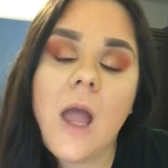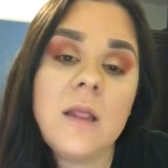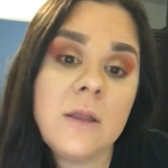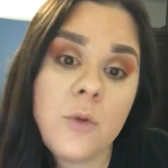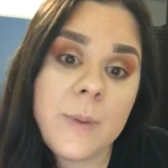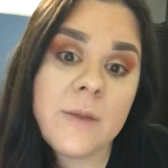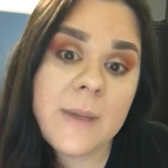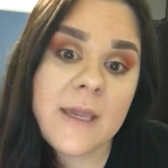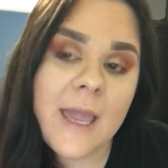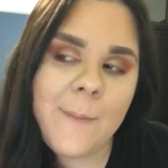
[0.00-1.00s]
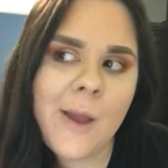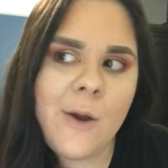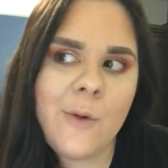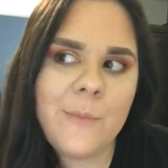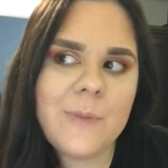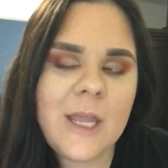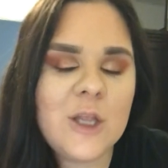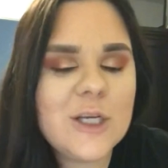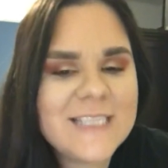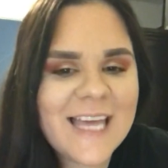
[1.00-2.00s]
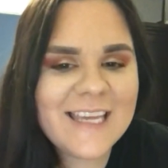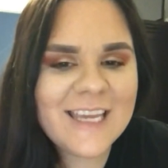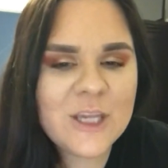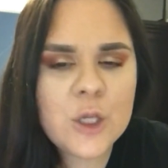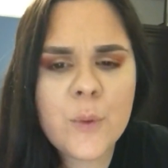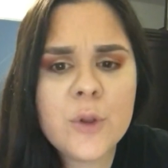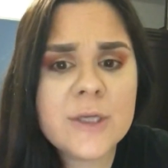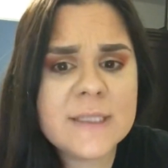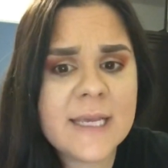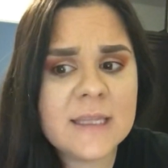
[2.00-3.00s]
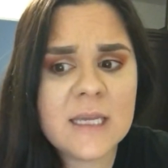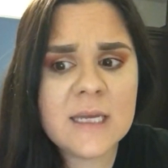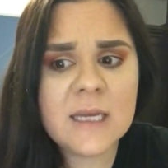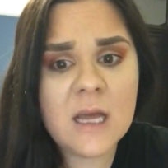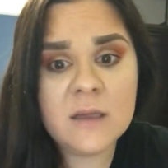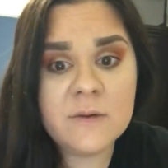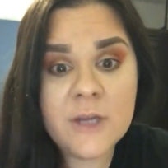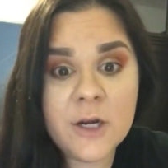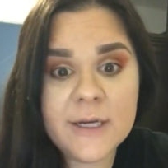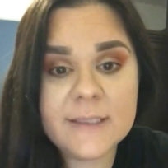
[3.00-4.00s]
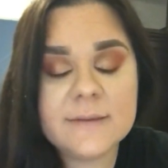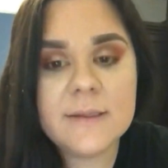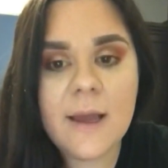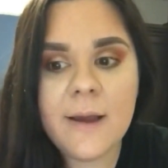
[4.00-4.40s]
A little bit of pee came out. I looked at it, it looks like the color of urine.